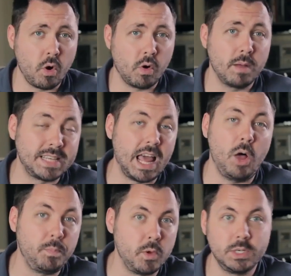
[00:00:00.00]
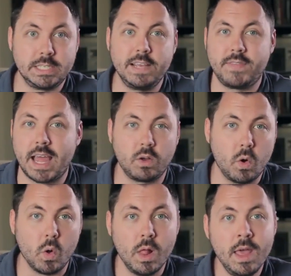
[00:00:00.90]
programs to help you achieve that
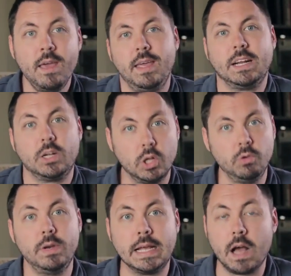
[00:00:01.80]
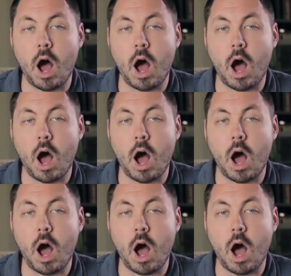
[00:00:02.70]
goal, including